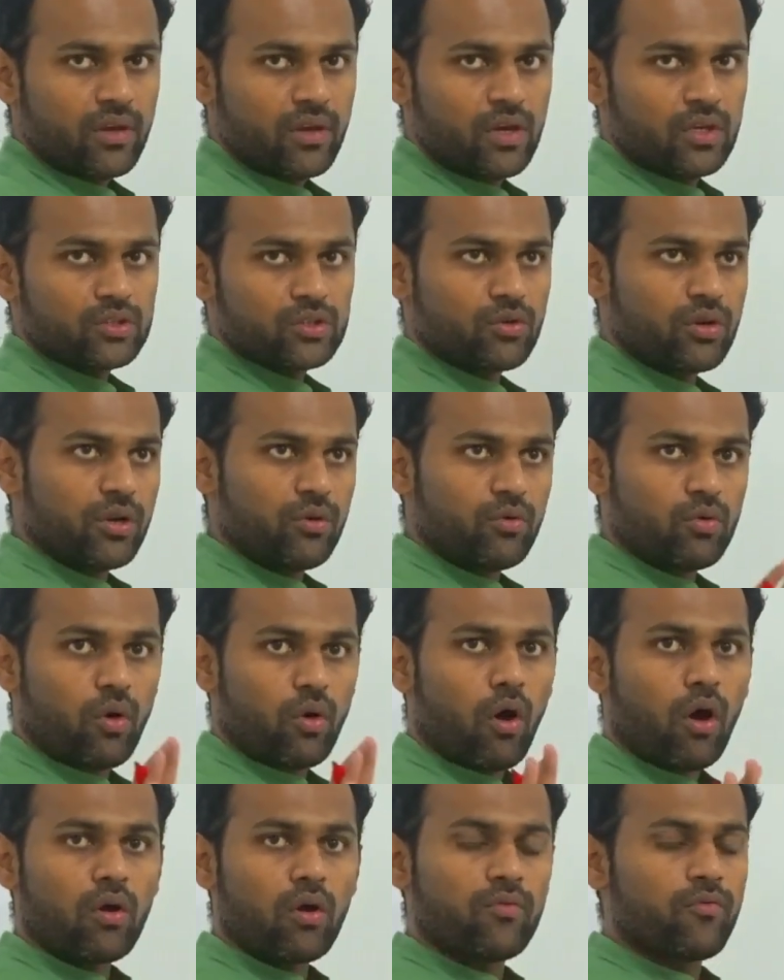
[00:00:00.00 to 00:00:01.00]
So due to
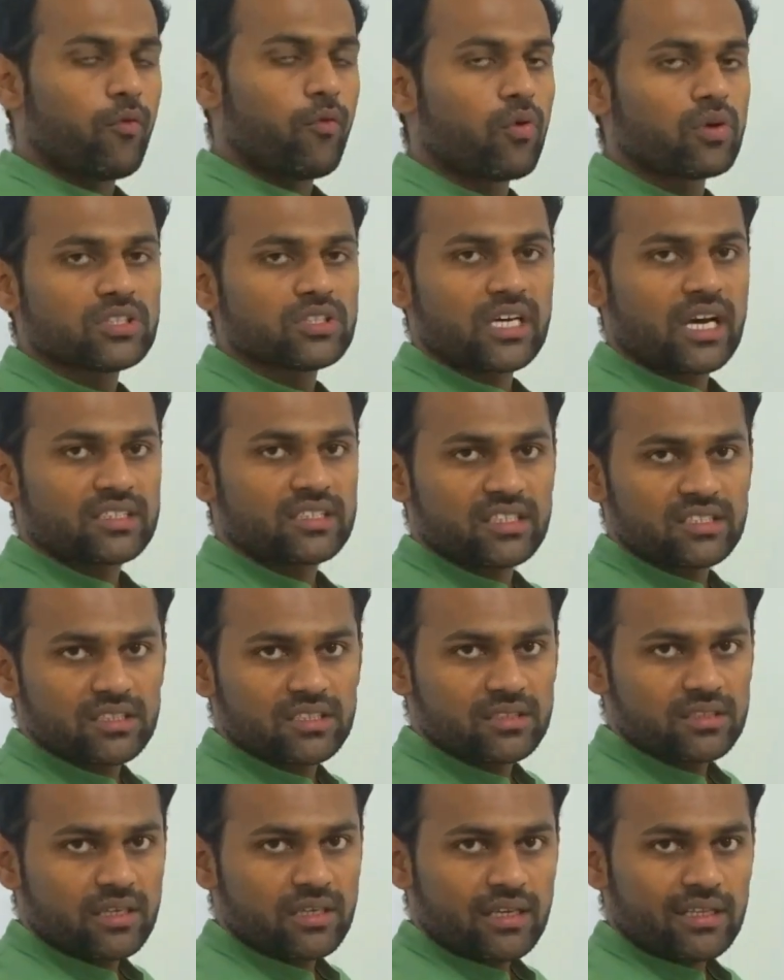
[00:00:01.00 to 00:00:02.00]
all 4 charges,
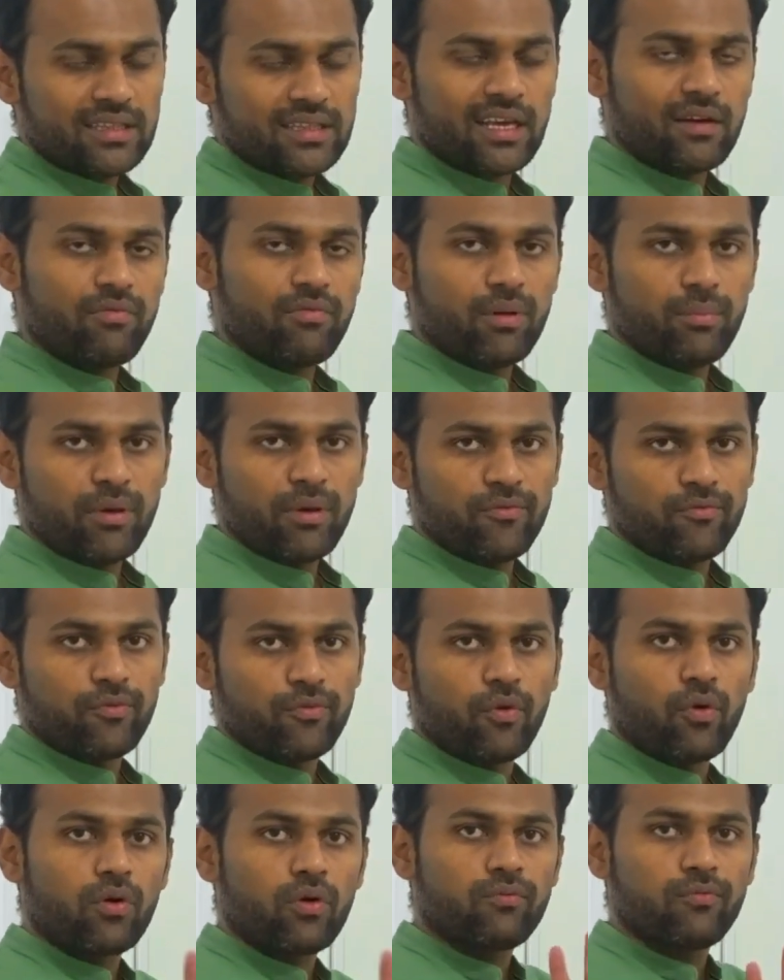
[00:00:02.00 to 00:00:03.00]
there will be
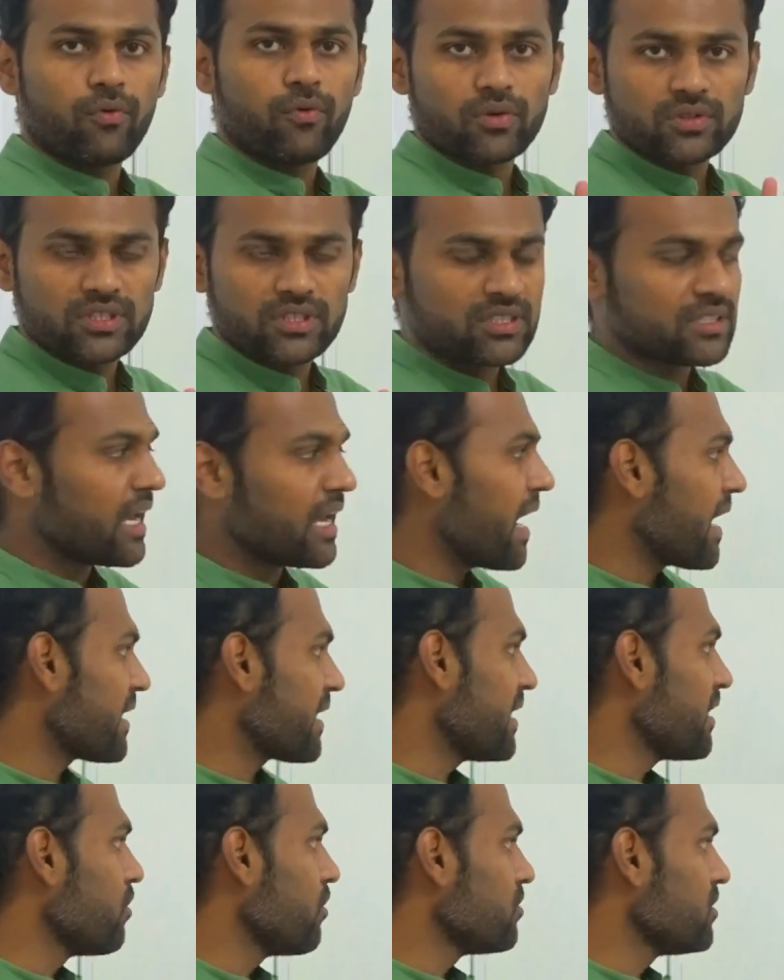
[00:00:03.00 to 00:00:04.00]
4 forces
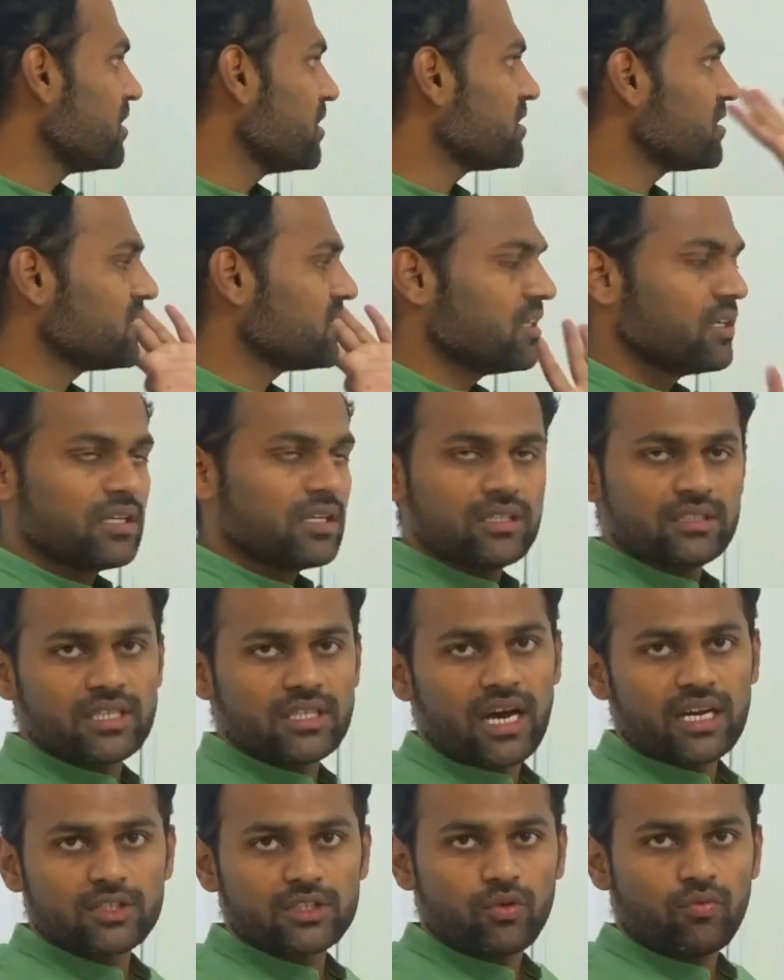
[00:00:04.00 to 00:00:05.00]
acting on this
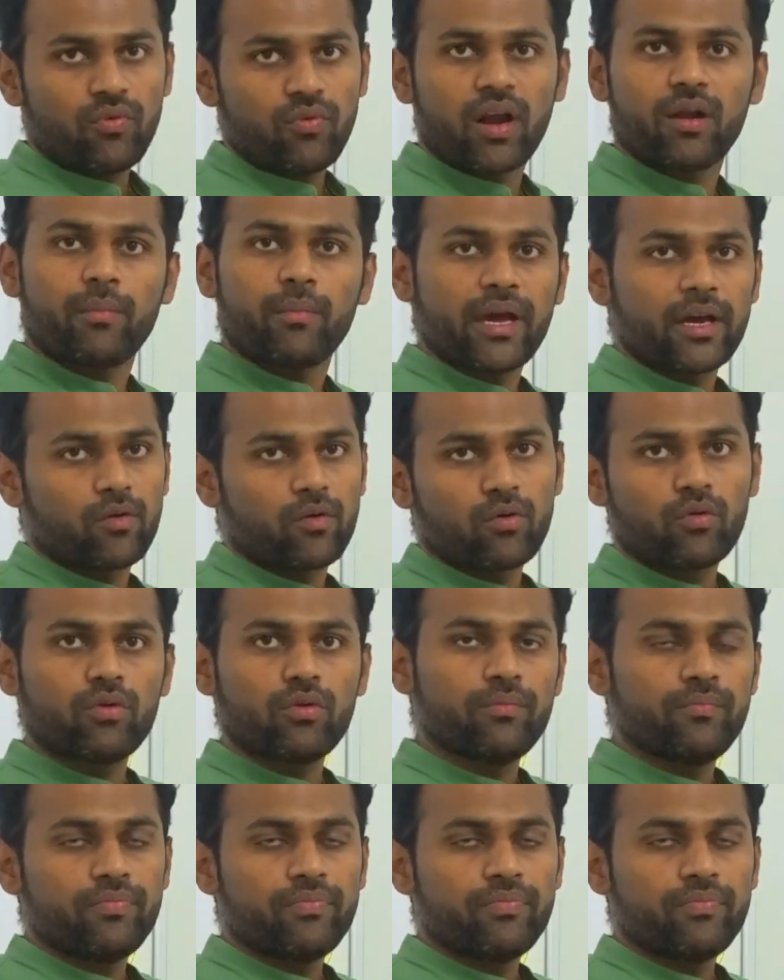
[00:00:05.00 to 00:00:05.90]
charge 1 microcoulomb.